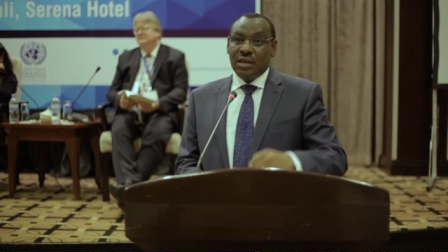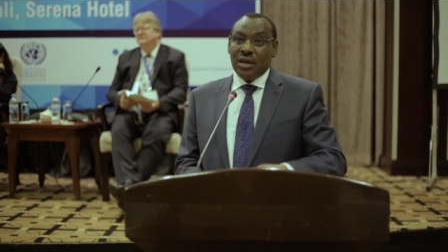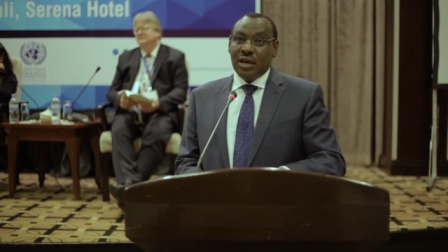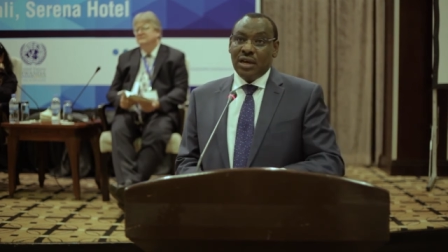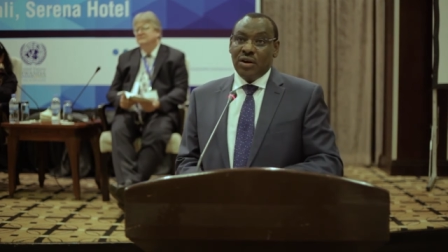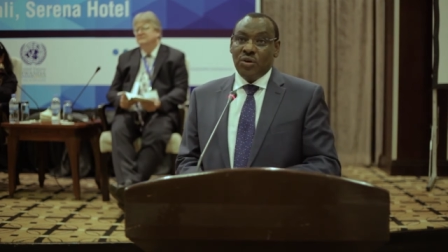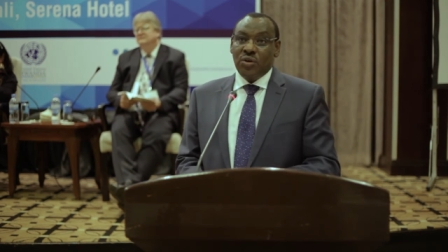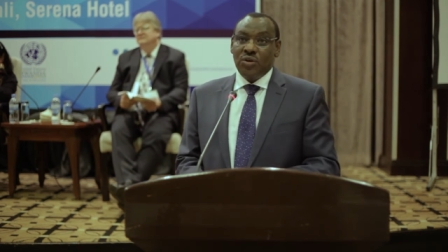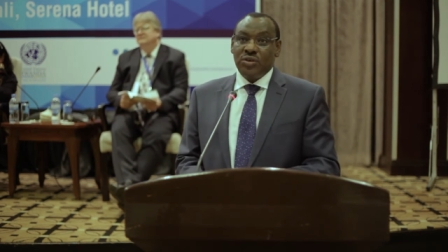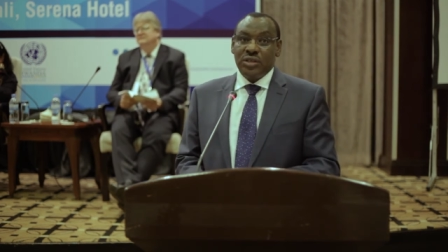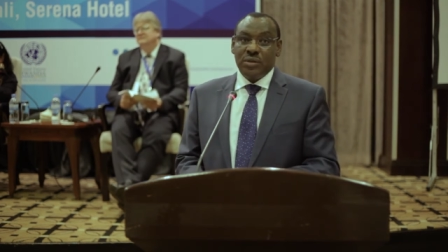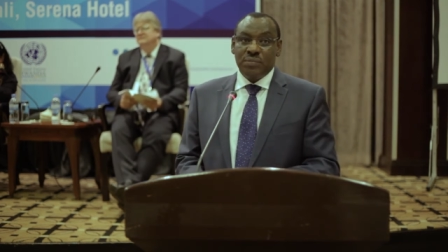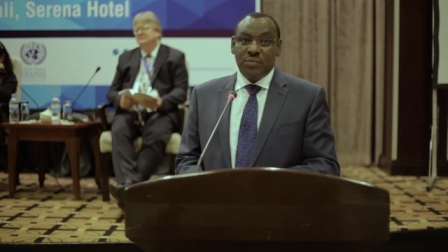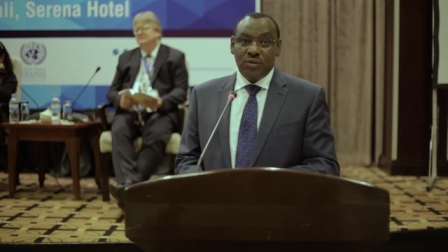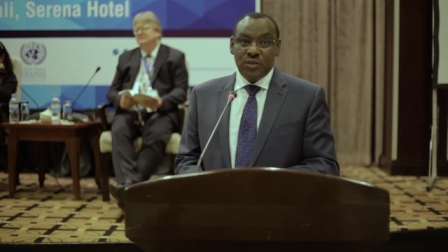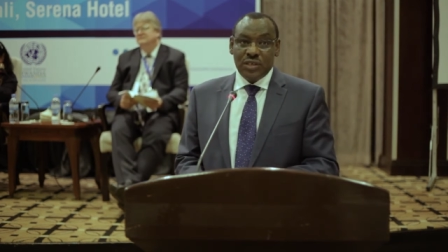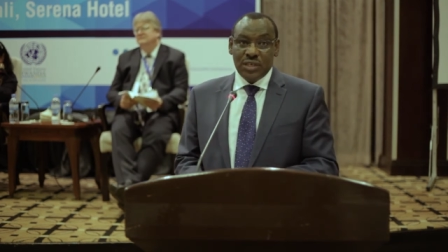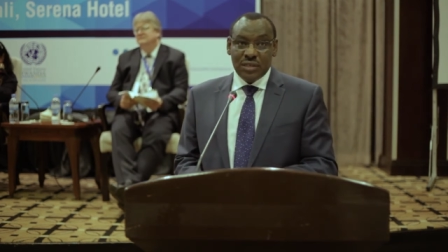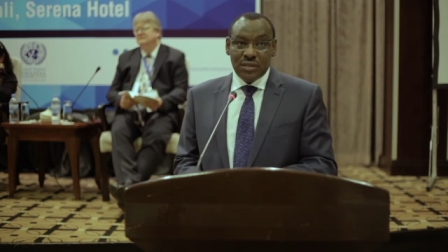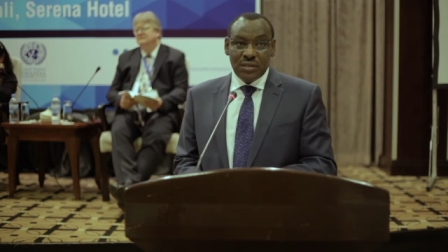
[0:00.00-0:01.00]
uh, all the
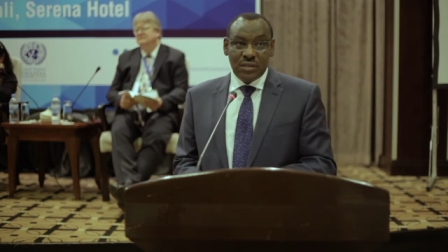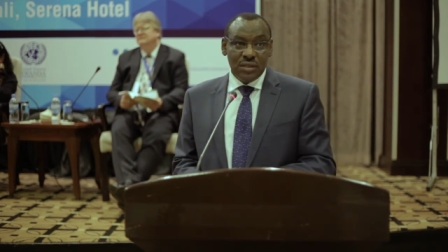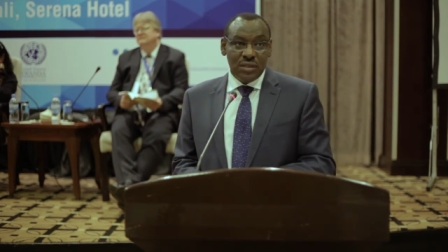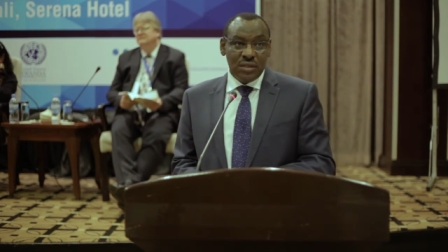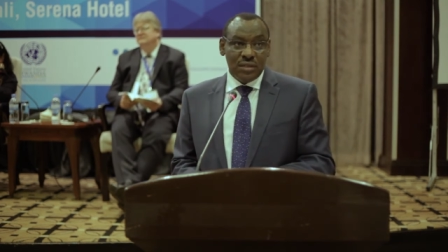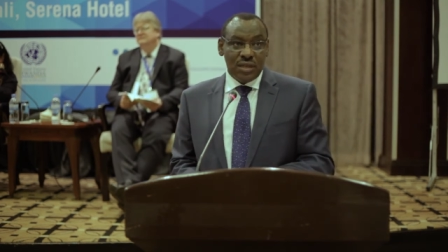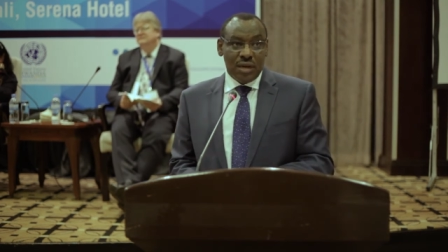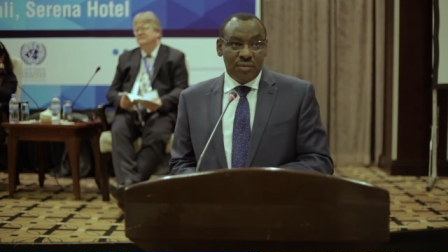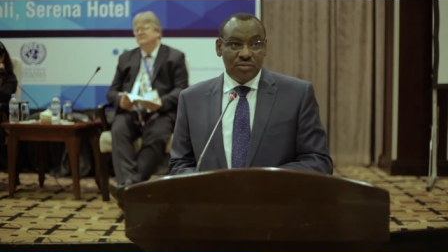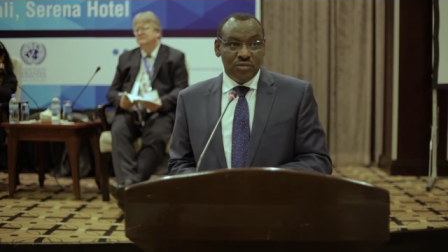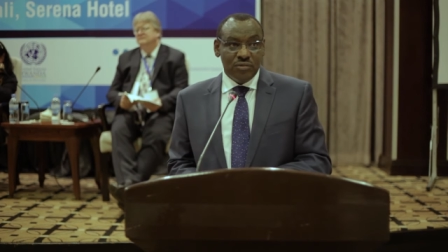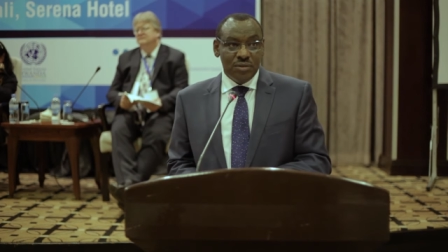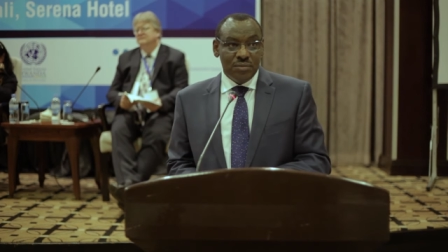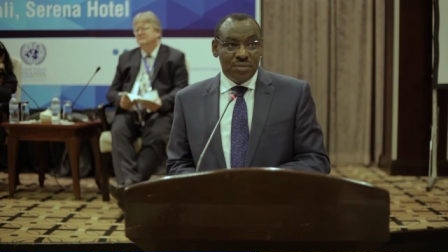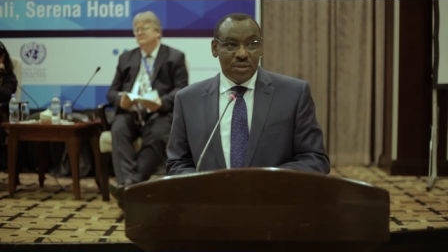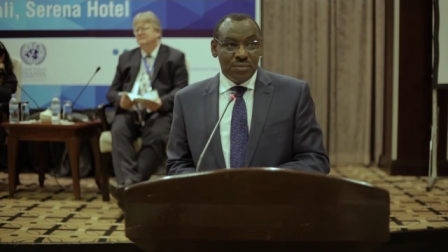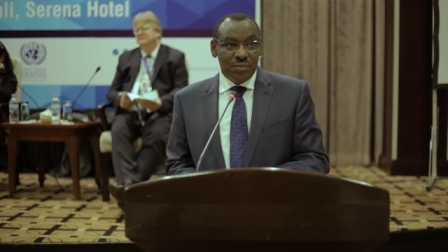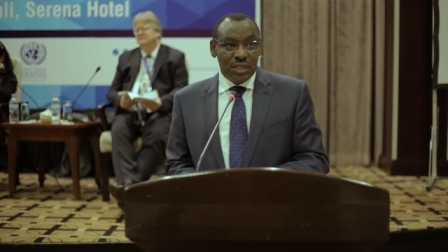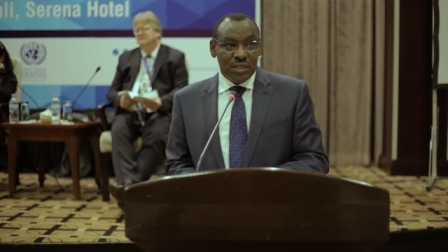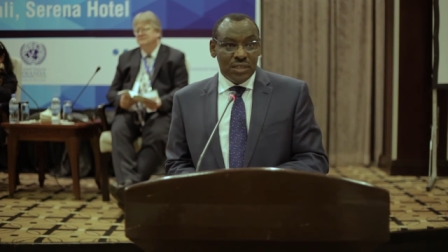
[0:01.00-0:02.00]
projects in terms of
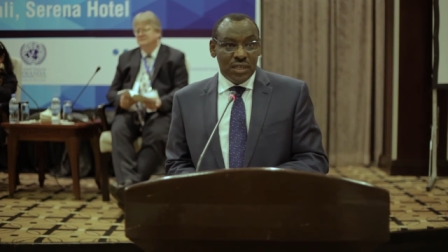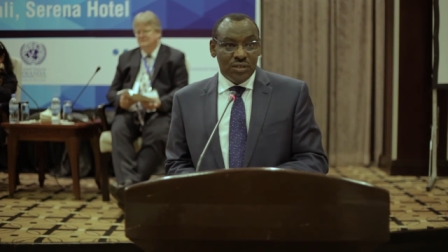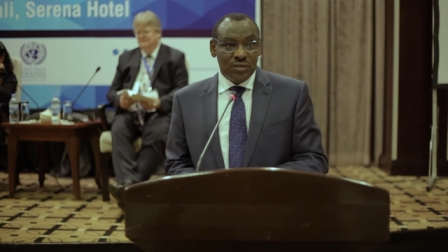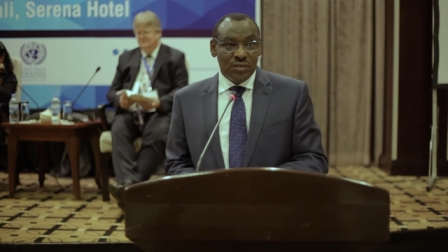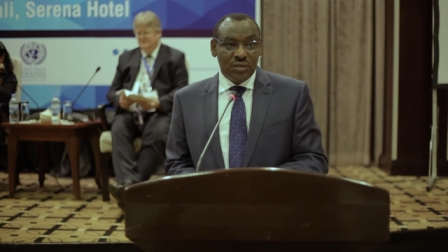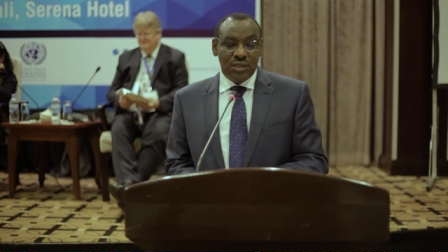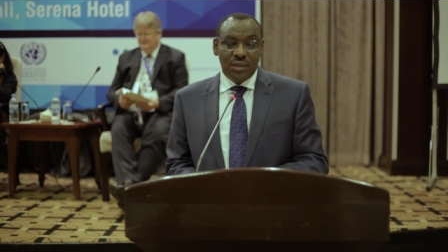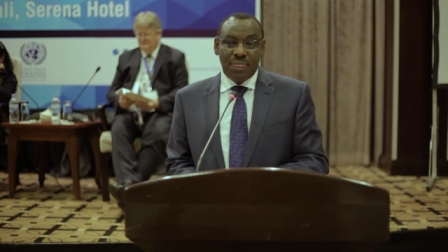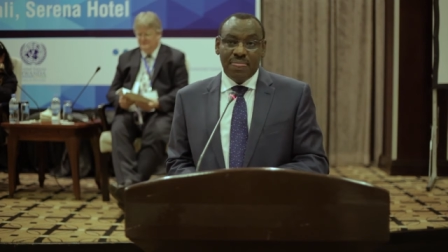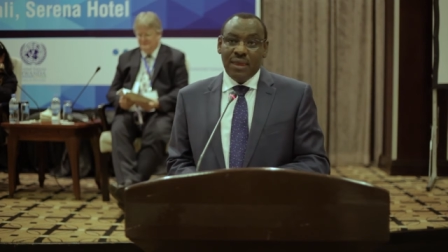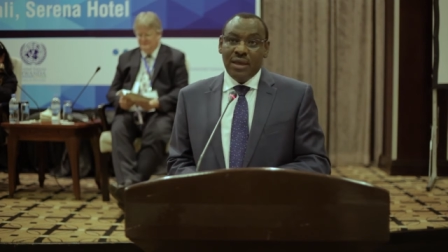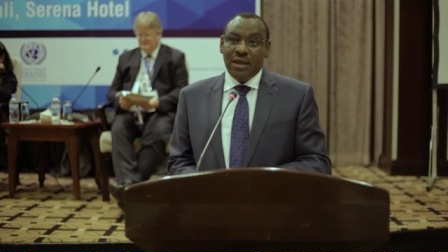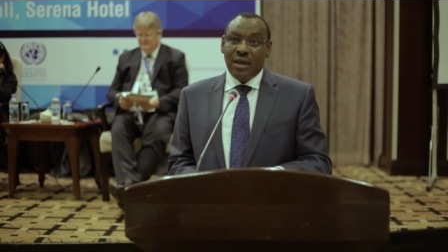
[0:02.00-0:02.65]
implementation